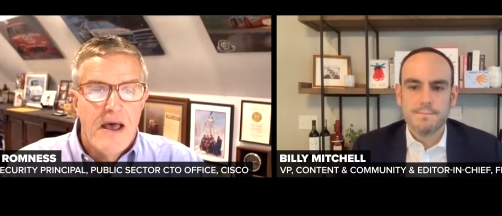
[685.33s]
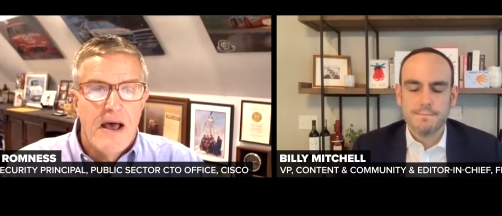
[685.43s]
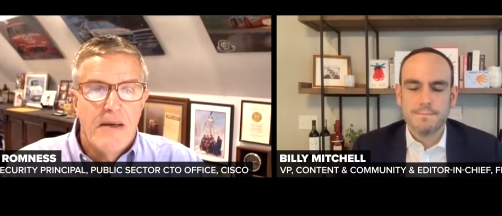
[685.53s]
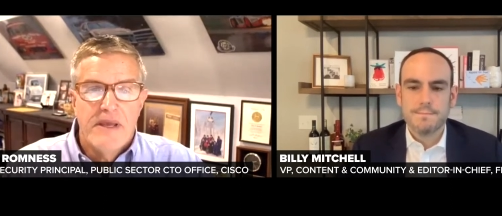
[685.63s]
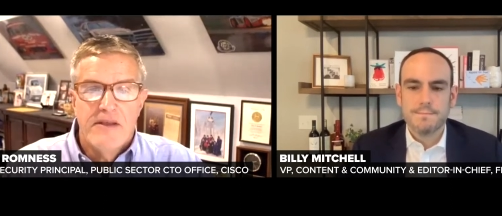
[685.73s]

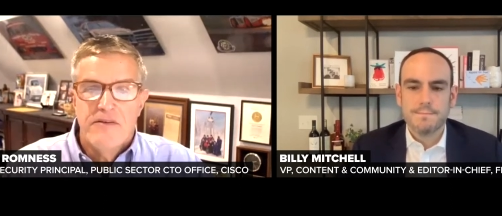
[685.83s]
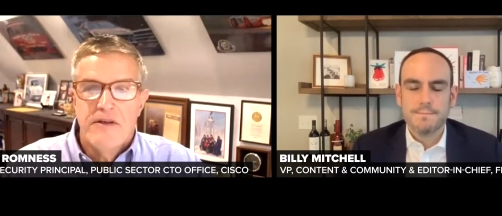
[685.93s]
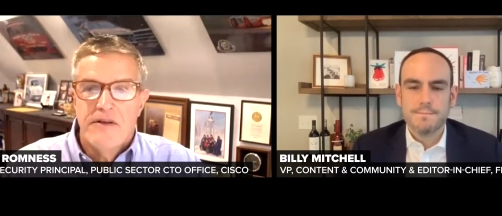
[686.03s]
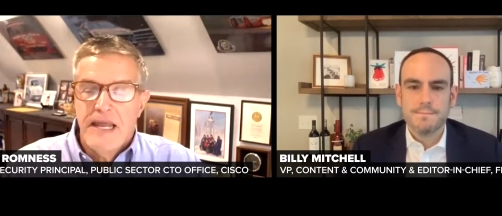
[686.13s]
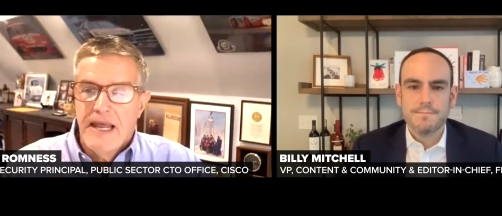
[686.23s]
Speaker 1: Um, it's
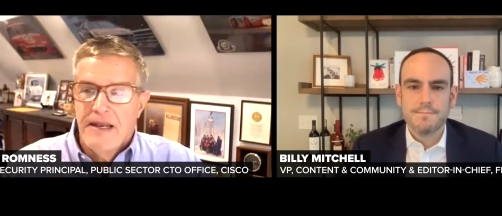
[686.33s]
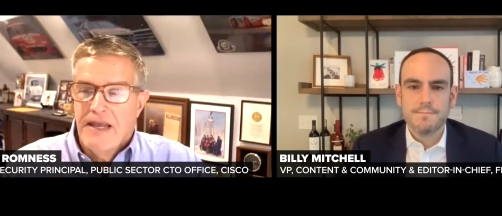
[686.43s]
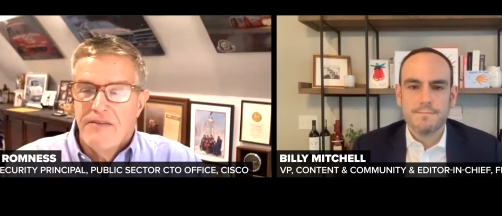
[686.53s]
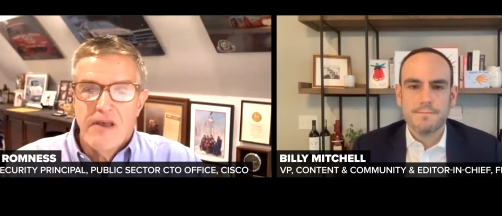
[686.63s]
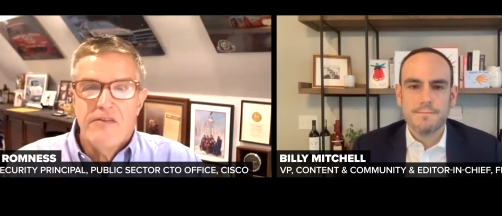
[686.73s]
an and
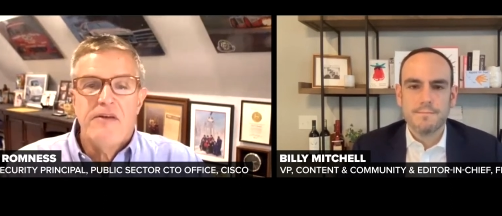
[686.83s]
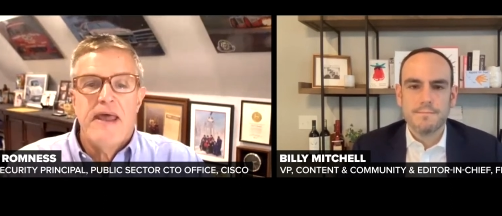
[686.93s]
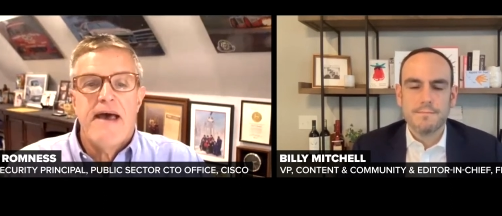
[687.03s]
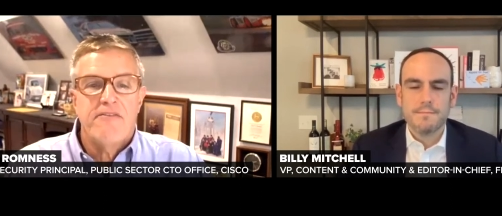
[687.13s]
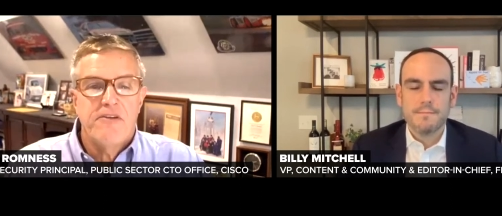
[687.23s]
it doesn't
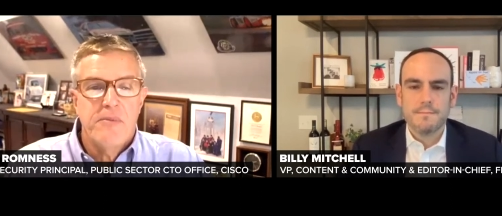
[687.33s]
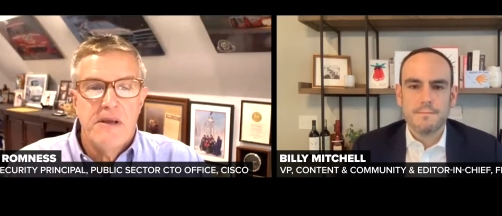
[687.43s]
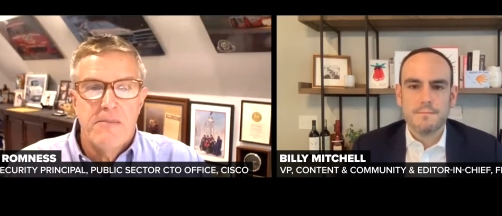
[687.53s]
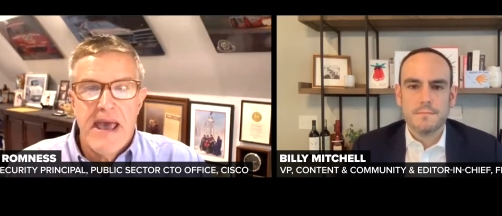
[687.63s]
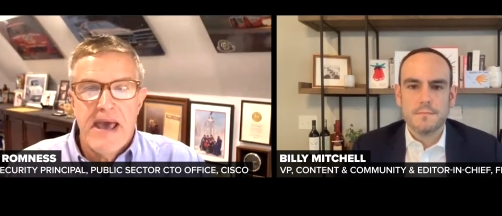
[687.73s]
have to be
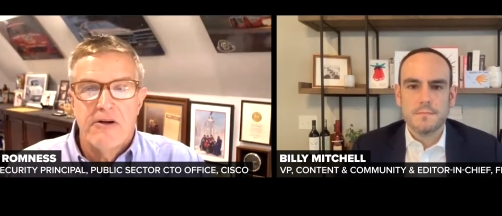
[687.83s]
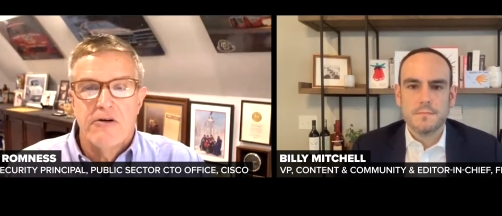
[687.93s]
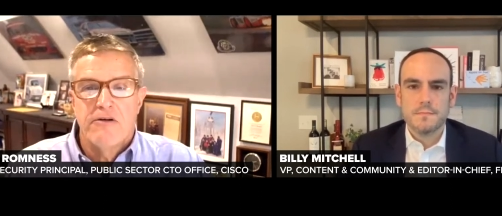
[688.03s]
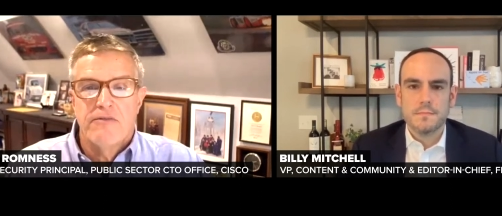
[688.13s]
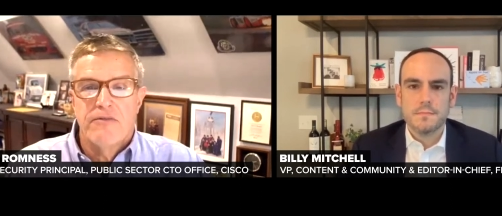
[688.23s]
a
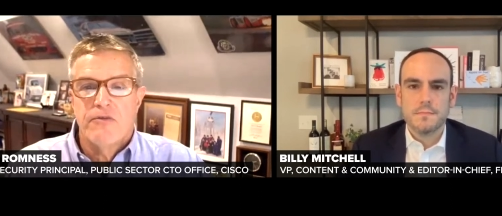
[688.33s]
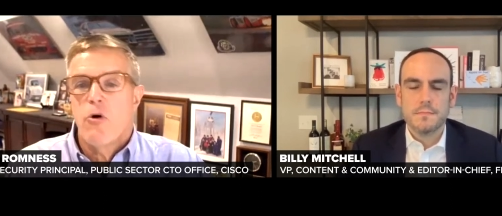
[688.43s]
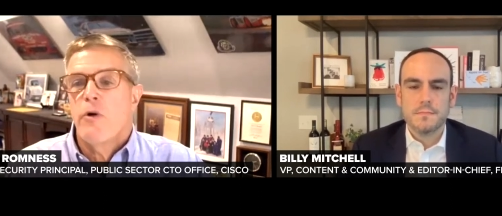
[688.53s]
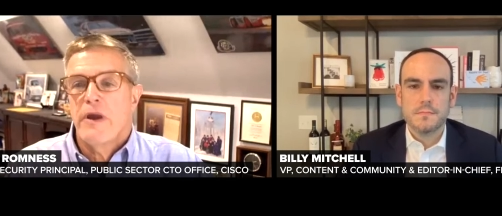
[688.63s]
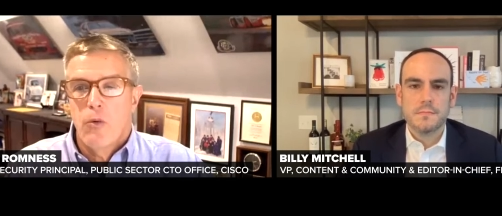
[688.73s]
matter of
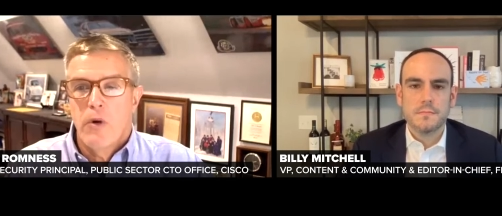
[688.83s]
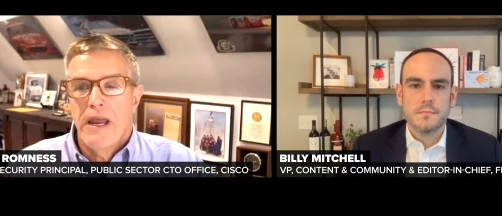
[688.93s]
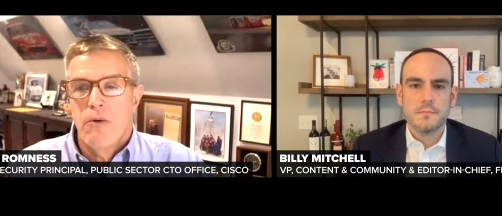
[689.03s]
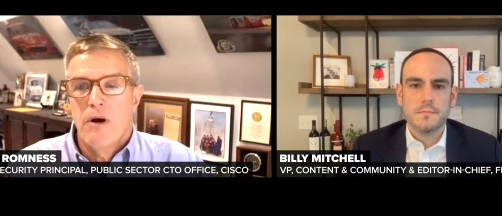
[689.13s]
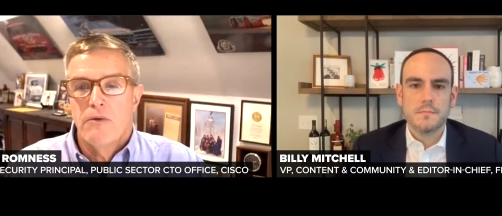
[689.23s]
throwing
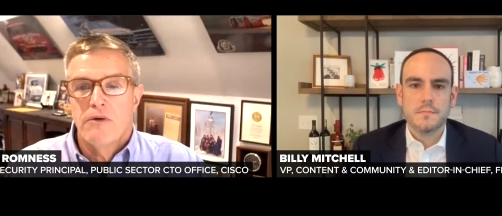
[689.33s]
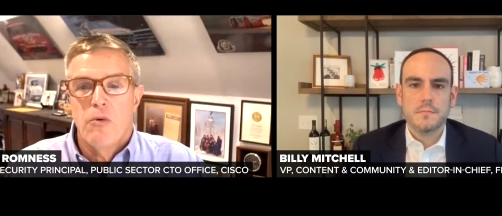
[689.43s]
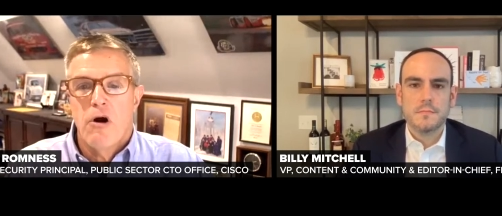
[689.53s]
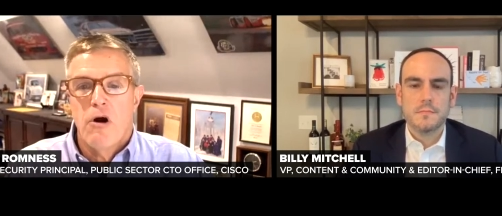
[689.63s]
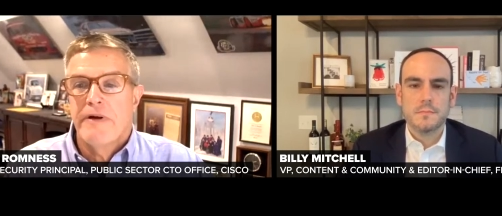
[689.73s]
away what
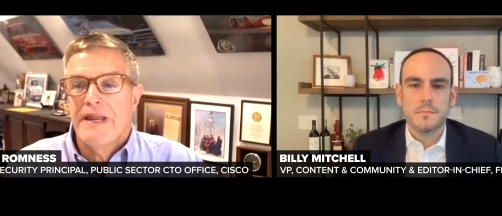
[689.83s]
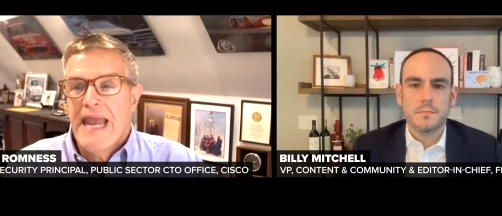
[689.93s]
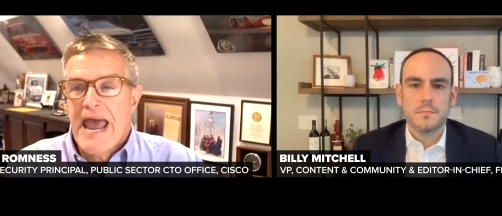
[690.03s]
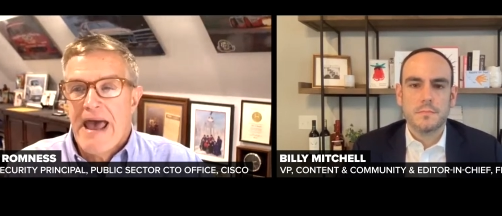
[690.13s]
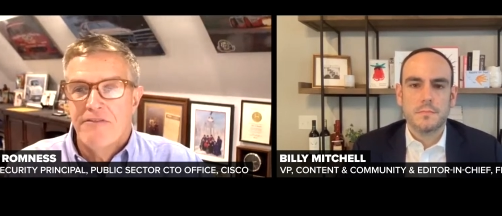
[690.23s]
you already
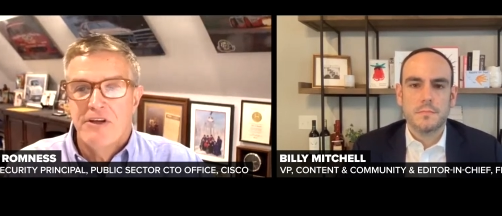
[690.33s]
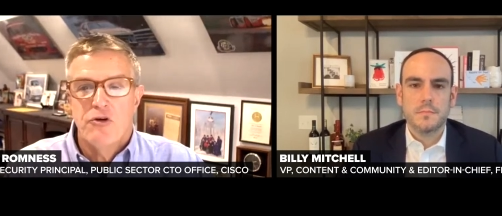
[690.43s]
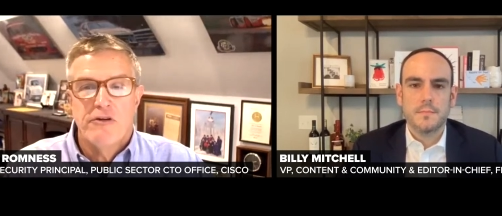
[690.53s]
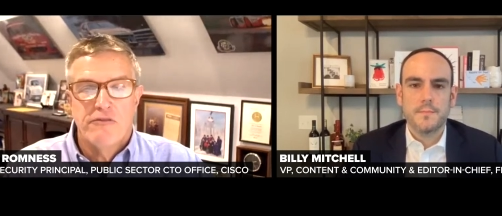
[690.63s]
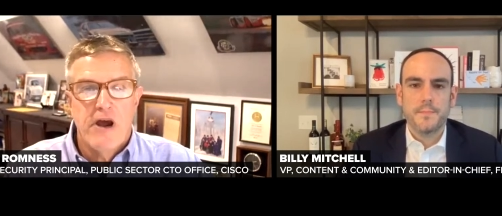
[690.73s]
have in
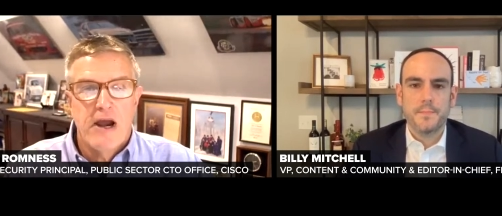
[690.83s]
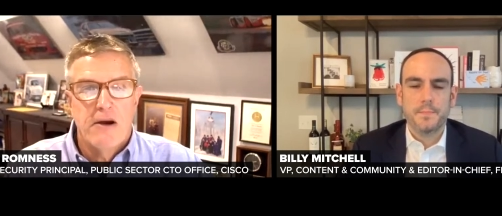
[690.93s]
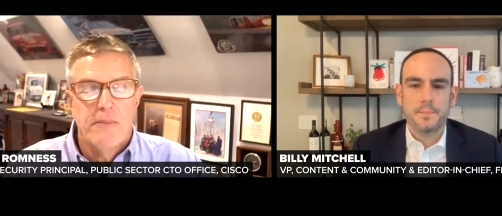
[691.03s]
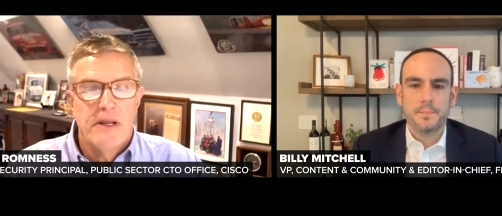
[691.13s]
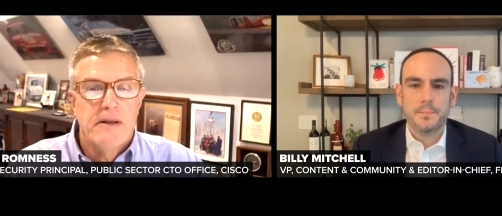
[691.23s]
your
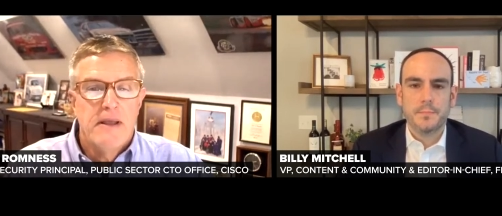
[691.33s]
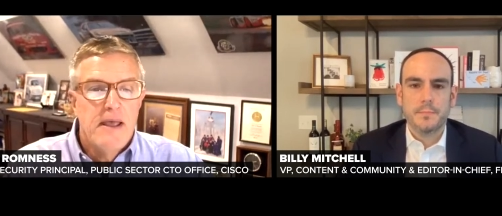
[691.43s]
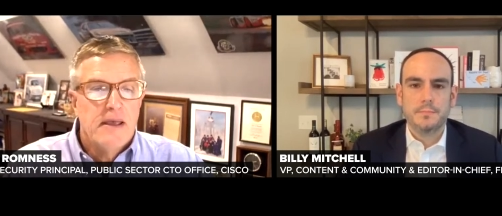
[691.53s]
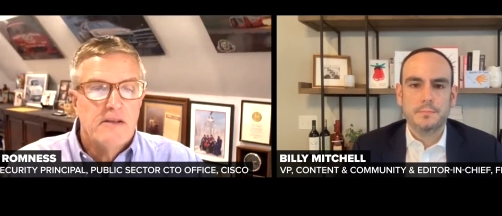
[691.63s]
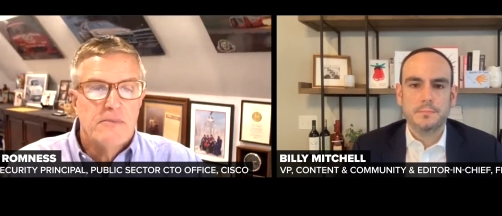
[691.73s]
environment.
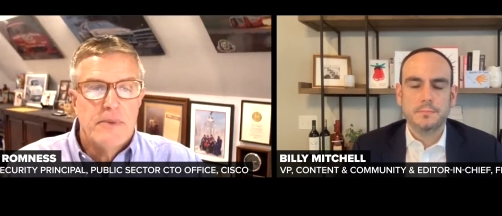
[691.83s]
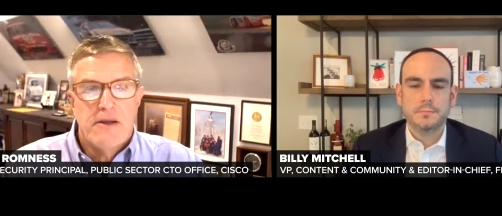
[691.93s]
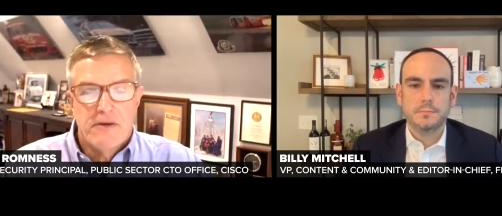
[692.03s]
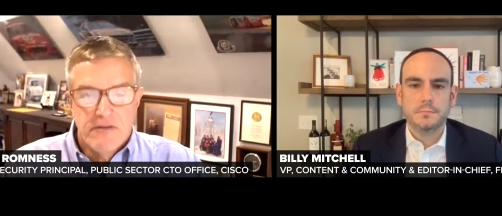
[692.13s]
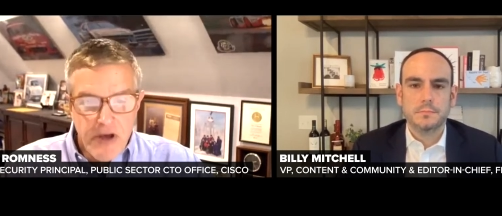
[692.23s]
It's
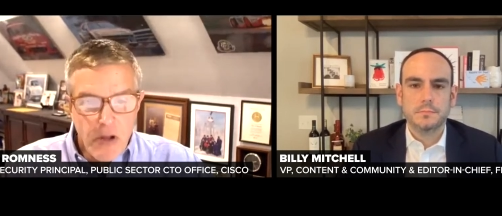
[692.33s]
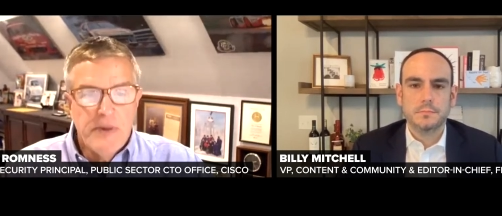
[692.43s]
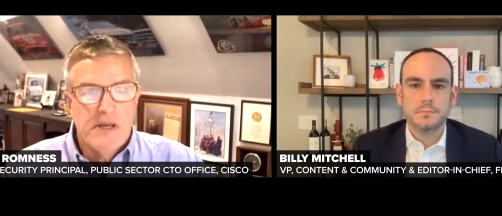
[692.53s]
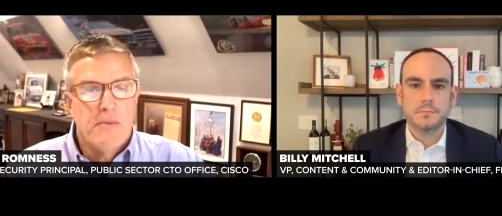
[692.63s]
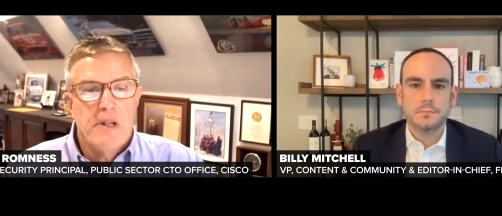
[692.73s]
about
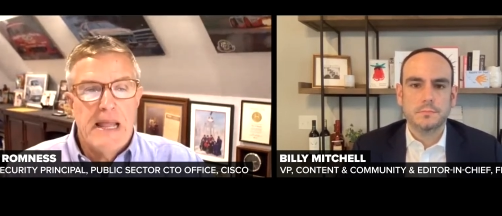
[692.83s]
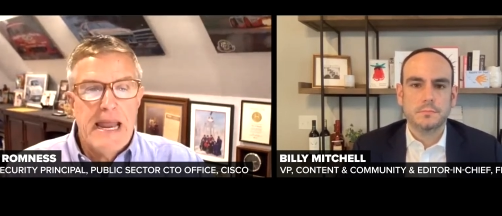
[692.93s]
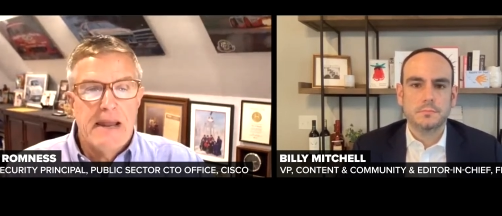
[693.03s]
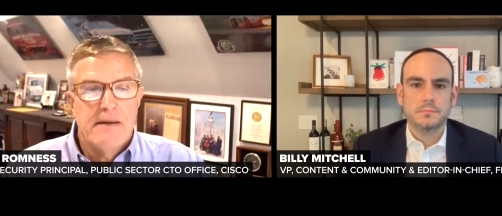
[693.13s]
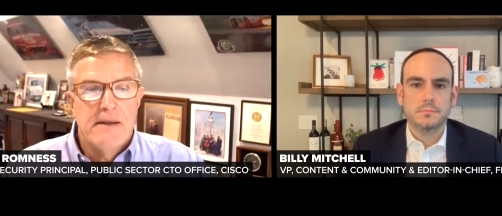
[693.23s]
developing a
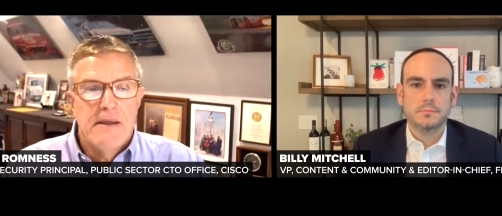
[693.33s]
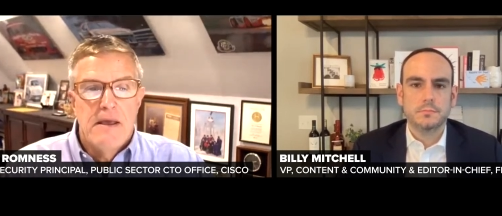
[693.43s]
plan